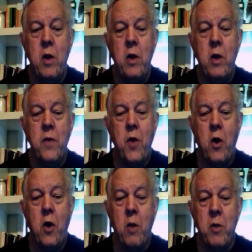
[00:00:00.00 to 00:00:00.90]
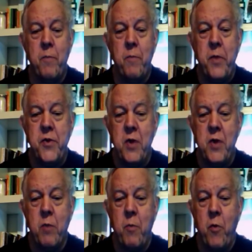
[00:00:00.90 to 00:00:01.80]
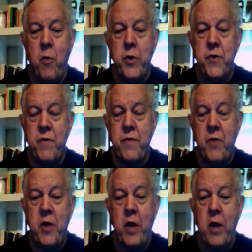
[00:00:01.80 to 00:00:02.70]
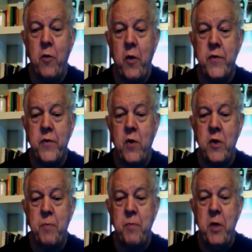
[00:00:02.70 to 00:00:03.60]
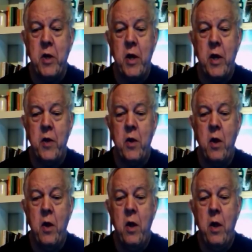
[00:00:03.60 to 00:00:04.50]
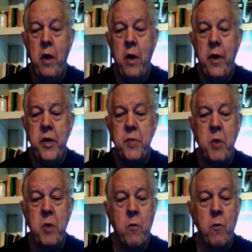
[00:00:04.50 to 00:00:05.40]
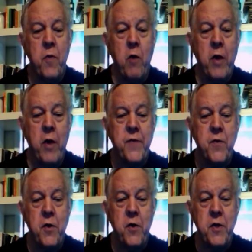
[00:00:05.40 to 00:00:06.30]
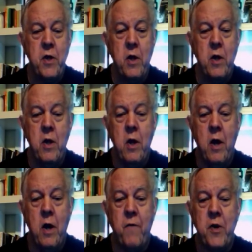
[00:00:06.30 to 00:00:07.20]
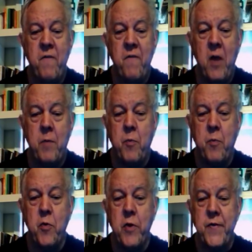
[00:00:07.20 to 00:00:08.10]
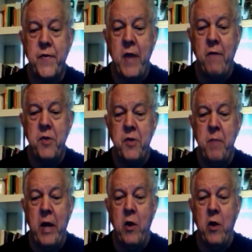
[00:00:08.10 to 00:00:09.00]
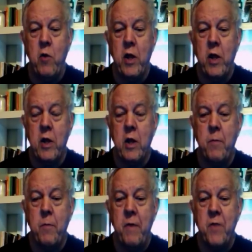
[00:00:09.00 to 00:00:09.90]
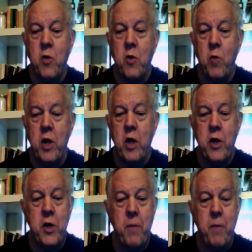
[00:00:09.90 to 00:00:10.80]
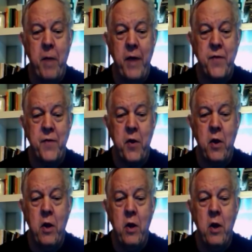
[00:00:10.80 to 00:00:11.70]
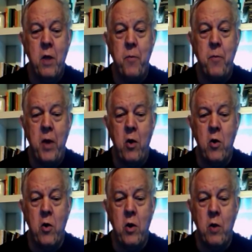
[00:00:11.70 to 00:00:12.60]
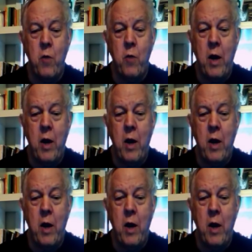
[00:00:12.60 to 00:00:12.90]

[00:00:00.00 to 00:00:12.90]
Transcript: The horrible and beast-like proportions of the Neanderthal skull speak with no less certainty of undeveloped, brutal, savage man, only a little above the gorilla in capacity, a prowler, a robber, a